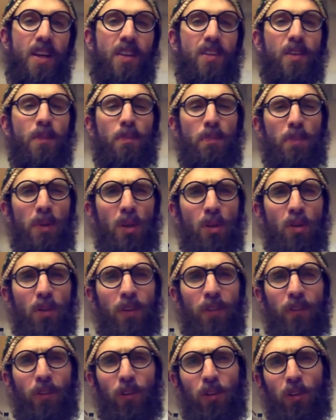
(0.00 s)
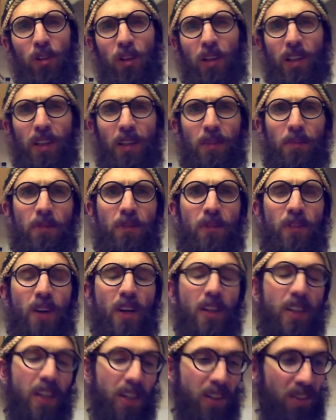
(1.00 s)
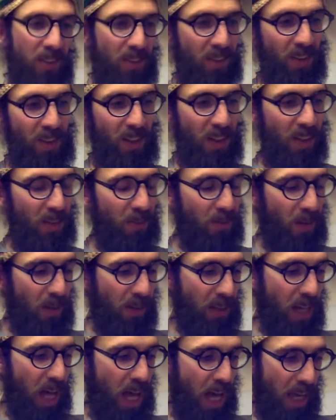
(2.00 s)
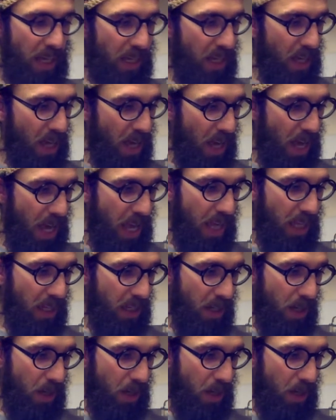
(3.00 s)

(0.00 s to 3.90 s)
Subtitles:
a beautiful looking fungi, and